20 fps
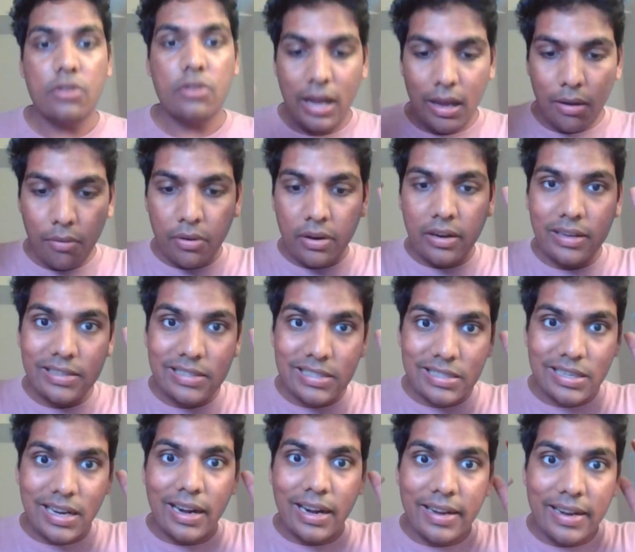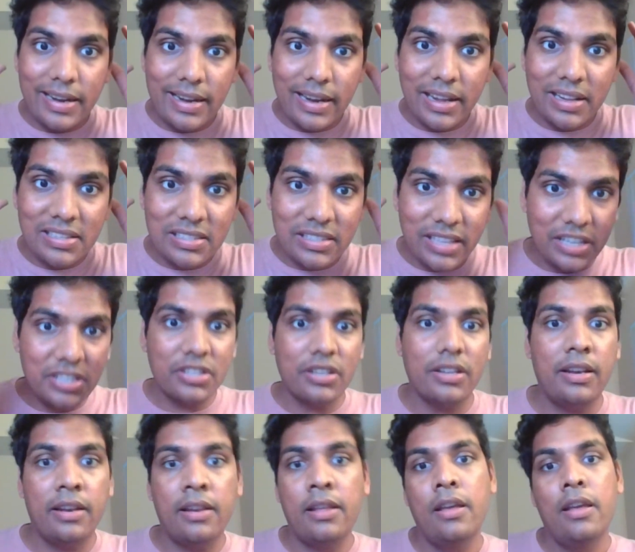I want to start an entire
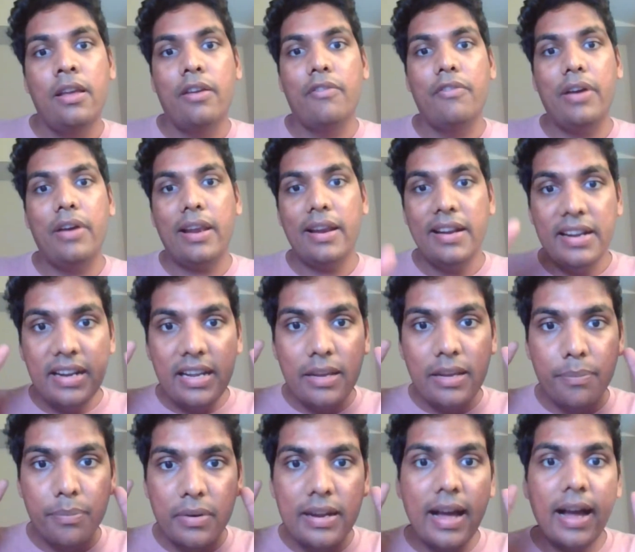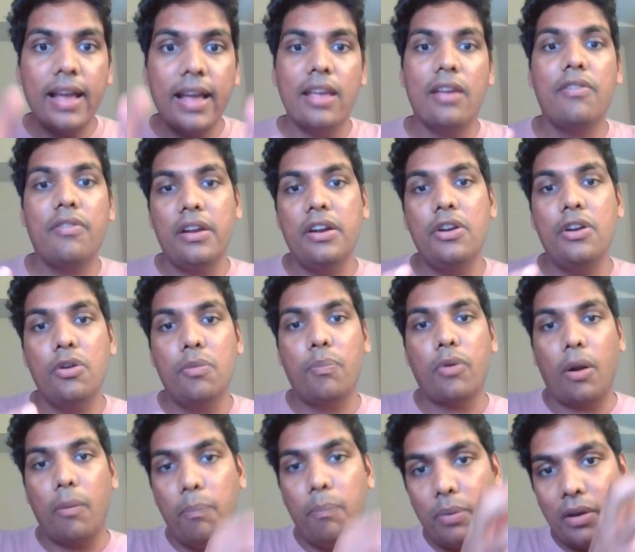session where I deep dive into
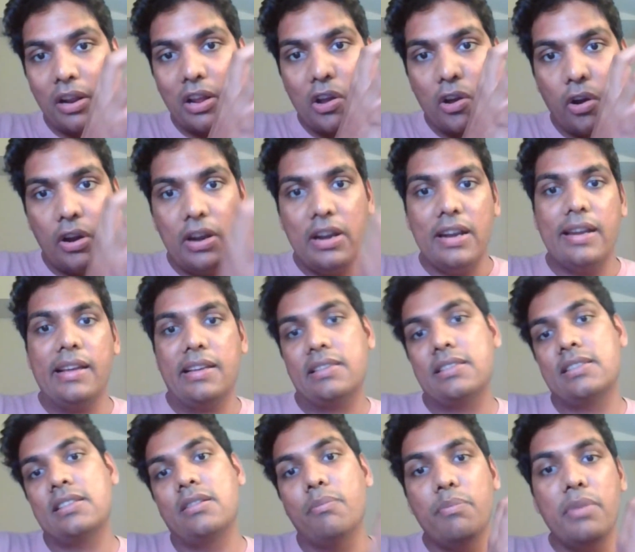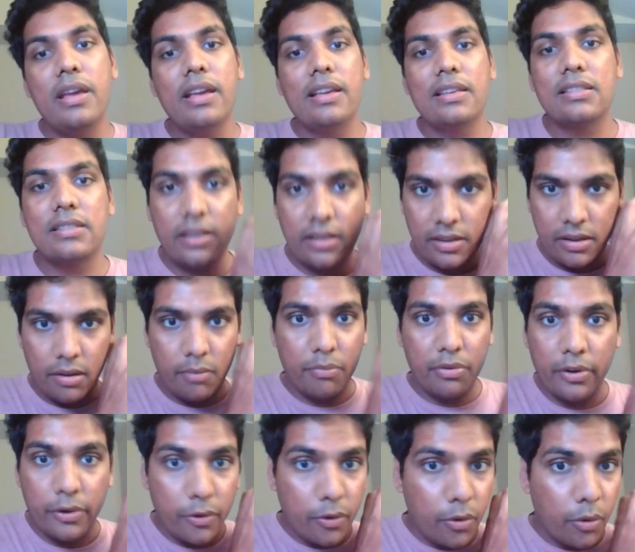proper contest-based
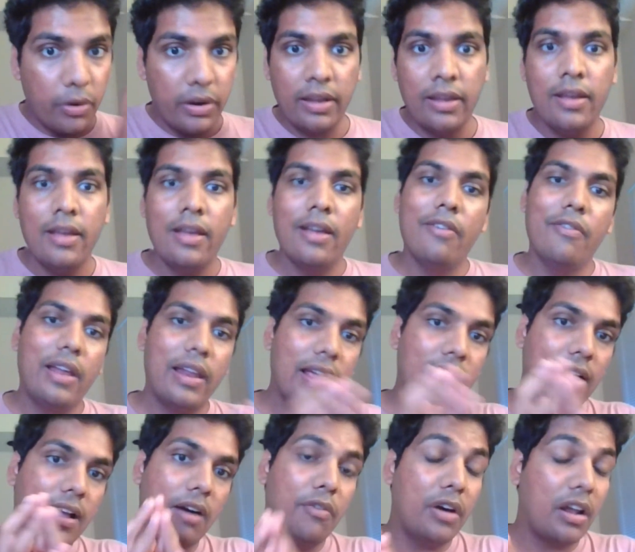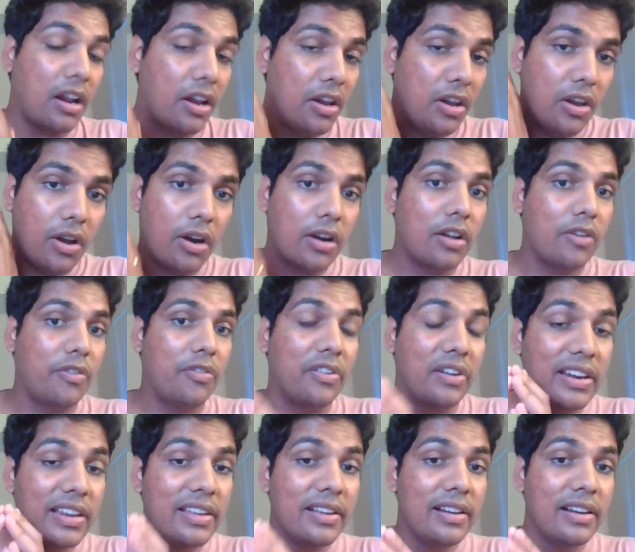competitive coding, where I cover a lot of
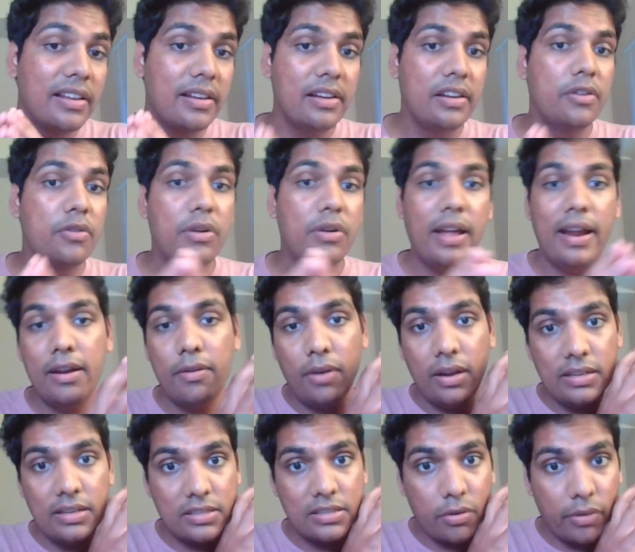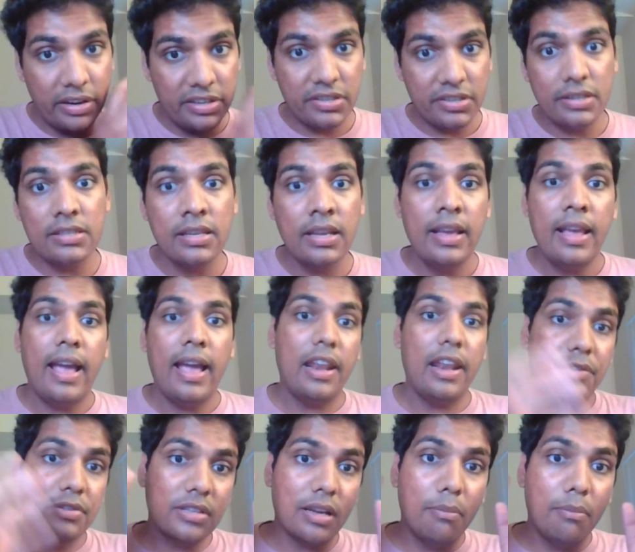really, really good advanced questions. And
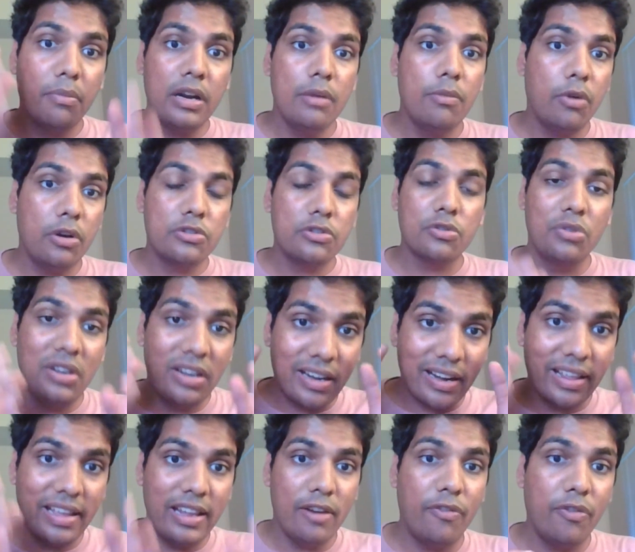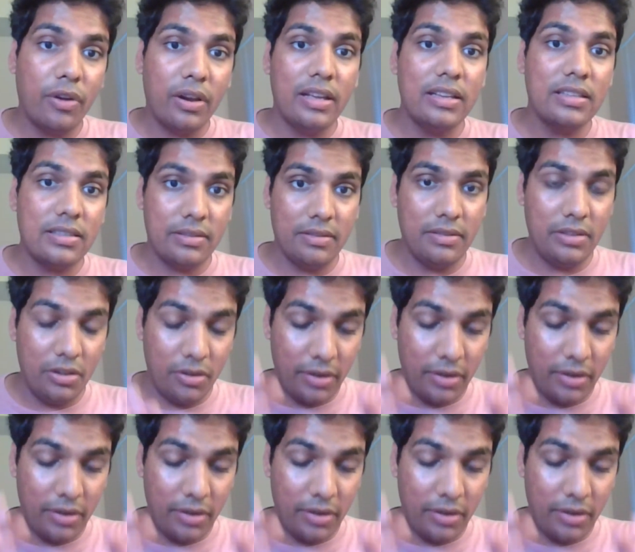if somebody wants to train for, ACM,